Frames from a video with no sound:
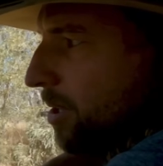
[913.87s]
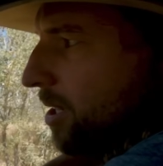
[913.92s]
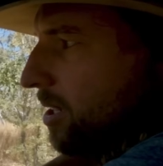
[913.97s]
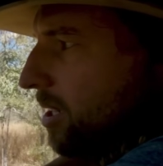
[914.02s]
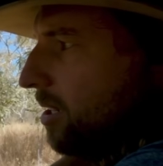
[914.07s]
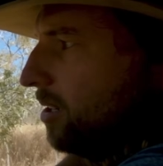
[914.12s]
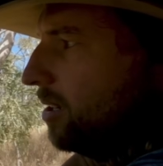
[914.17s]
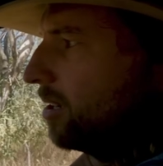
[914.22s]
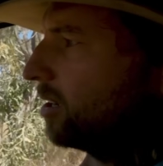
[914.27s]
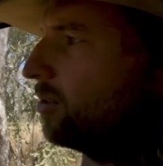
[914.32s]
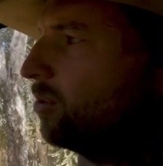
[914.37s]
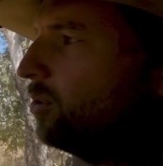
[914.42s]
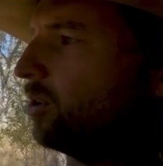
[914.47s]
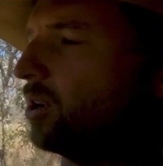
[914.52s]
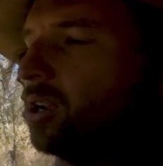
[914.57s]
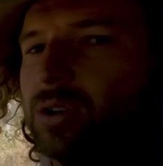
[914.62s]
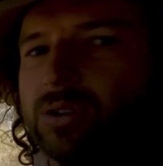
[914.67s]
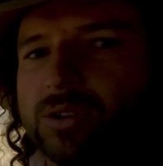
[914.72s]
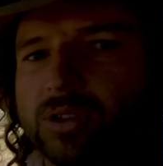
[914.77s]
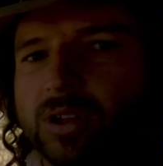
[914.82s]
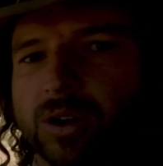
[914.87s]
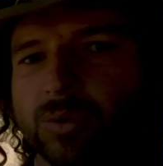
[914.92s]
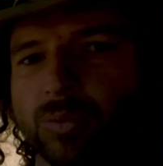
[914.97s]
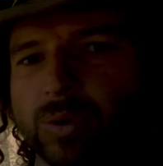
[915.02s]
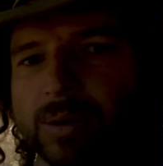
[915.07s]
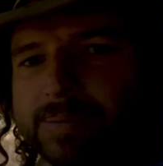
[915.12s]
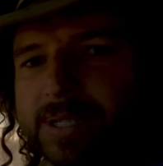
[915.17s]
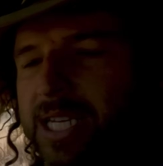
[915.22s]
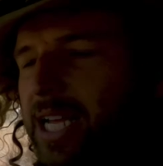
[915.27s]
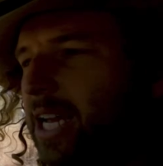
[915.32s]
but it didn't quite look like a
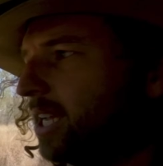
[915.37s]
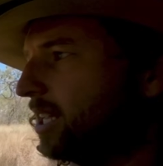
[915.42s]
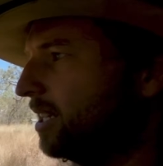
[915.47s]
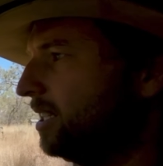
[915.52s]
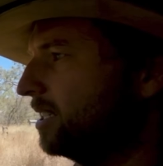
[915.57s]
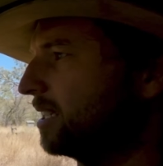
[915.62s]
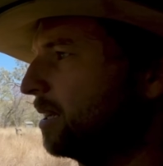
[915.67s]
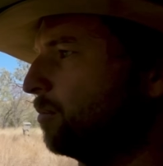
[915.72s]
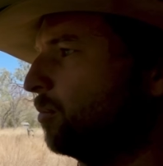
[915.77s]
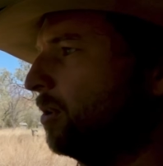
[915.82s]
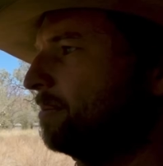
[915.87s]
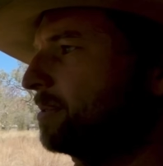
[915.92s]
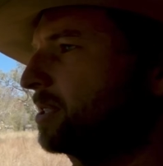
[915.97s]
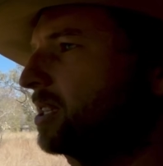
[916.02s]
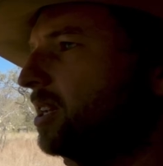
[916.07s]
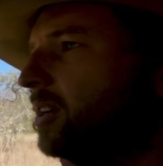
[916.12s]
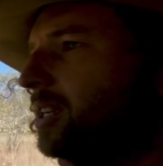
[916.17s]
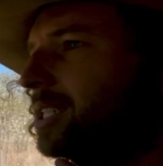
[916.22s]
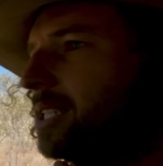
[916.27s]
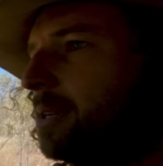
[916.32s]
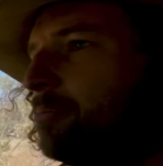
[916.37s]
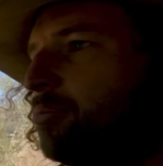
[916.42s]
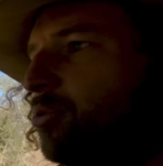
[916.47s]
whip snake. And he said whip snakes are